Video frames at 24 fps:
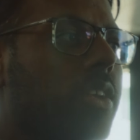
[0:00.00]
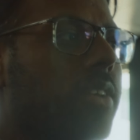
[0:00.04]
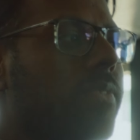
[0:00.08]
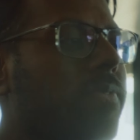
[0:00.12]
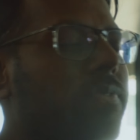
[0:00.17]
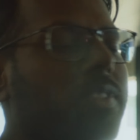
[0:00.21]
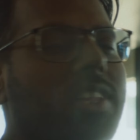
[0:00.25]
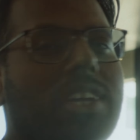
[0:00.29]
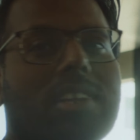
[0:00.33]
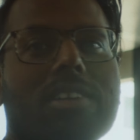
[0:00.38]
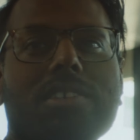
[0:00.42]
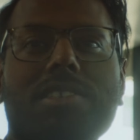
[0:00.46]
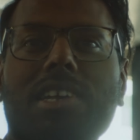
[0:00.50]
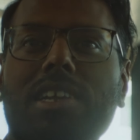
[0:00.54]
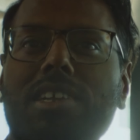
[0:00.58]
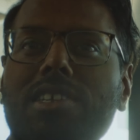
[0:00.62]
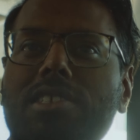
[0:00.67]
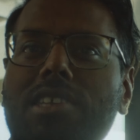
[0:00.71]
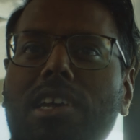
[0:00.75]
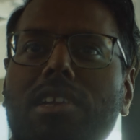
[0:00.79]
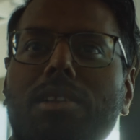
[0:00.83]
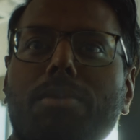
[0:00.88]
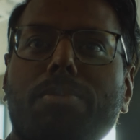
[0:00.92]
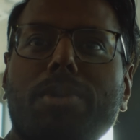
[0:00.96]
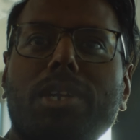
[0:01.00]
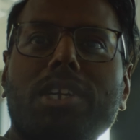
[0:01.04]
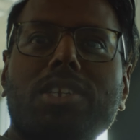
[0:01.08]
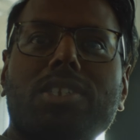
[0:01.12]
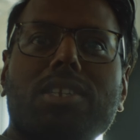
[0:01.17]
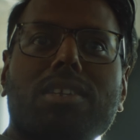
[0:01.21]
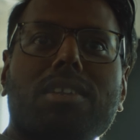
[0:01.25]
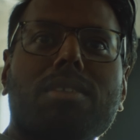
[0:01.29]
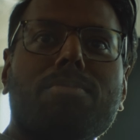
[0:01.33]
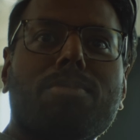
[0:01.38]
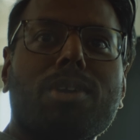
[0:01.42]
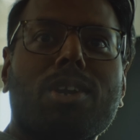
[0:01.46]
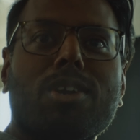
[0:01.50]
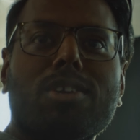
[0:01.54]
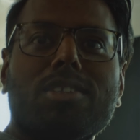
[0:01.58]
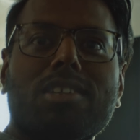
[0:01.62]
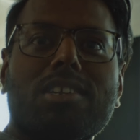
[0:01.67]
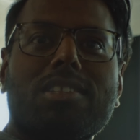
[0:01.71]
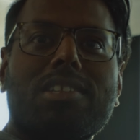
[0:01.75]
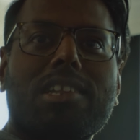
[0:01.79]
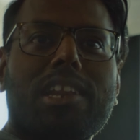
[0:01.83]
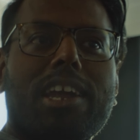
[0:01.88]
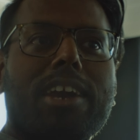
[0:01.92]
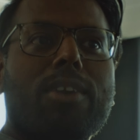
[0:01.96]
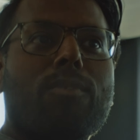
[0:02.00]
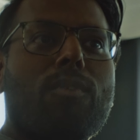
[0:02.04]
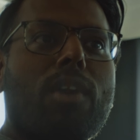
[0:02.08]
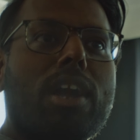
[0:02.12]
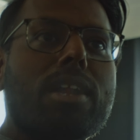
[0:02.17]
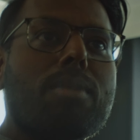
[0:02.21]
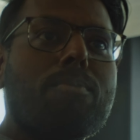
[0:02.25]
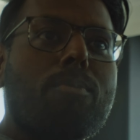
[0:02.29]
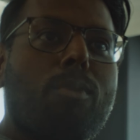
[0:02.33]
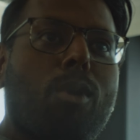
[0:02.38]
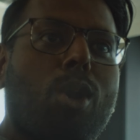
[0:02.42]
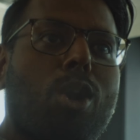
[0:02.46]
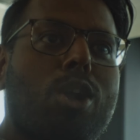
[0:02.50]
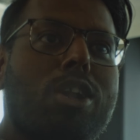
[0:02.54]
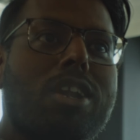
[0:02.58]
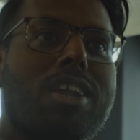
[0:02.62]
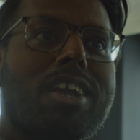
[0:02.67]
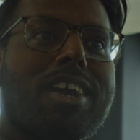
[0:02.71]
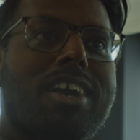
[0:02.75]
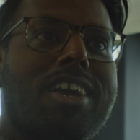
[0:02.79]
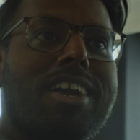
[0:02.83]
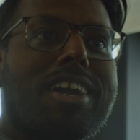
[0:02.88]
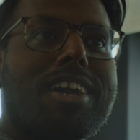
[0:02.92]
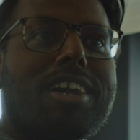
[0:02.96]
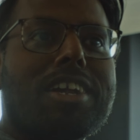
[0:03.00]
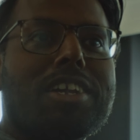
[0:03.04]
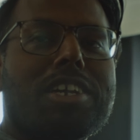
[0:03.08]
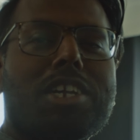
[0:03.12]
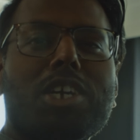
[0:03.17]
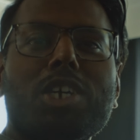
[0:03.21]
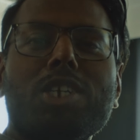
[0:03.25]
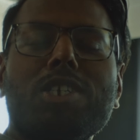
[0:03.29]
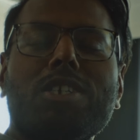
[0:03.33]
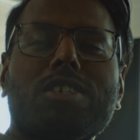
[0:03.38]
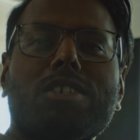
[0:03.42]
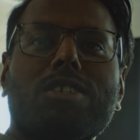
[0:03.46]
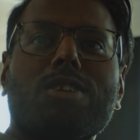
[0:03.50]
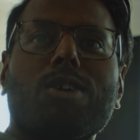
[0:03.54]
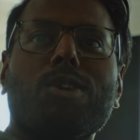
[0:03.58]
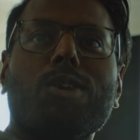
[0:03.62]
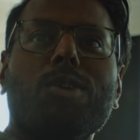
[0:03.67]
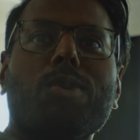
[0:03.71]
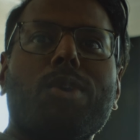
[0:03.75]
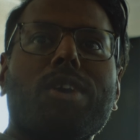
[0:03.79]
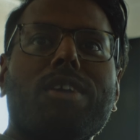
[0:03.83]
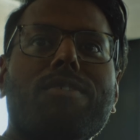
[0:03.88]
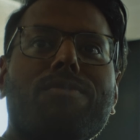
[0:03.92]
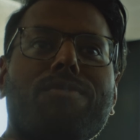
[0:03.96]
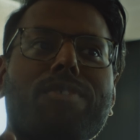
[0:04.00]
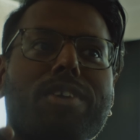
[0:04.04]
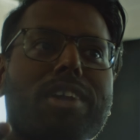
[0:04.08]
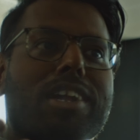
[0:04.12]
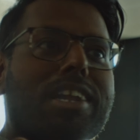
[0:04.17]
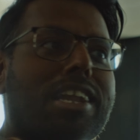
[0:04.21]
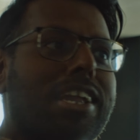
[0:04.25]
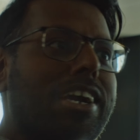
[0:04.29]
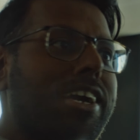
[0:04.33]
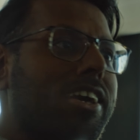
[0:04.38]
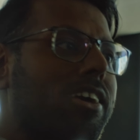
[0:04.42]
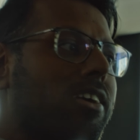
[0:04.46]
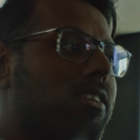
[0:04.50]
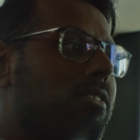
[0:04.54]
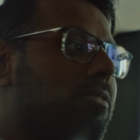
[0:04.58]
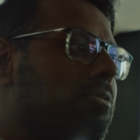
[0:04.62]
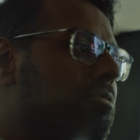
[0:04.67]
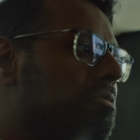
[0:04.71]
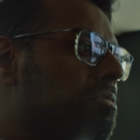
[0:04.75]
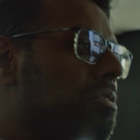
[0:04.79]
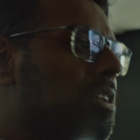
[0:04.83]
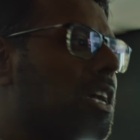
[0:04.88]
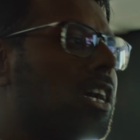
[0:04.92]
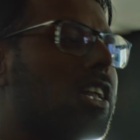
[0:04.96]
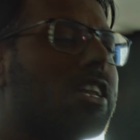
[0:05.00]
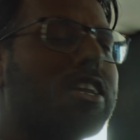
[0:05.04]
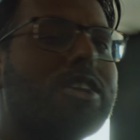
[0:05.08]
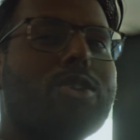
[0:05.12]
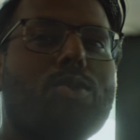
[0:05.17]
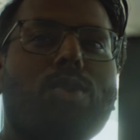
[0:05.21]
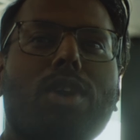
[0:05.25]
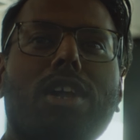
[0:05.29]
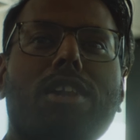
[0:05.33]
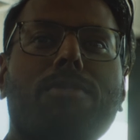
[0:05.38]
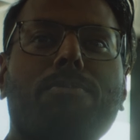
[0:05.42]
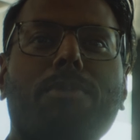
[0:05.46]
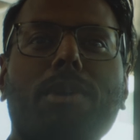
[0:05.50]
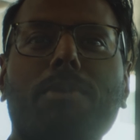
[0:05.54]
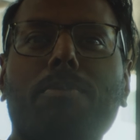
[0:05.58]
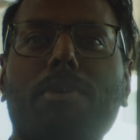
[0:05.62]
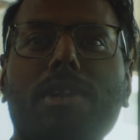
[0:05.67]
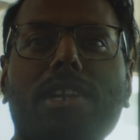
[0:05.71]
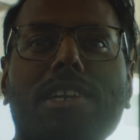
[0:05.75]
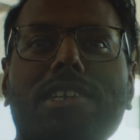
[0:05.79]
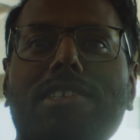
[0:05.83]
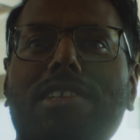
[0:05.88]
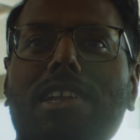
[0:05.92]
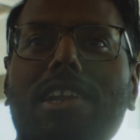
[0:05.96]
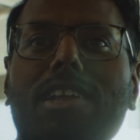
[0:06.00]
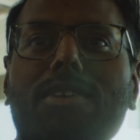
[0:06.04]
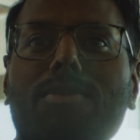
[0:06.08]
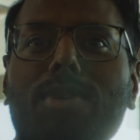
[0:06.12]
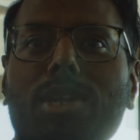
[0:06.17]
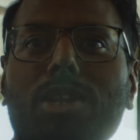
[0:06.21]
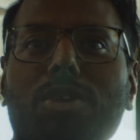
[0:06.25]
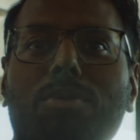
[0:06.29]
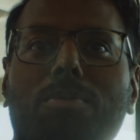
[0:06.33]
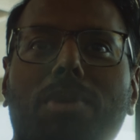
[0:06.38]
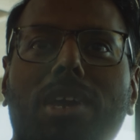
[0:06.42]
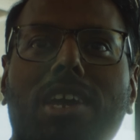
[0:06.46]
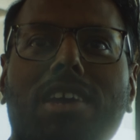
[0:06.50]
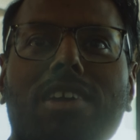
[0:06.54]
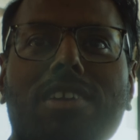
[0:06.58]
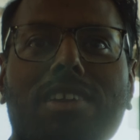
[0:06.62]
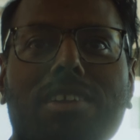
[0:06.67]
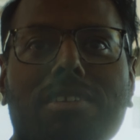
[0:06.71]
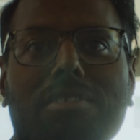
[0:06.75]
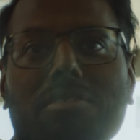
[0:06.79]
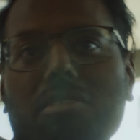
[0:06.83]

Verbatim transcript: if there is any celebration because it's like one pot dish so you can feed like 10 12 people easily when you make it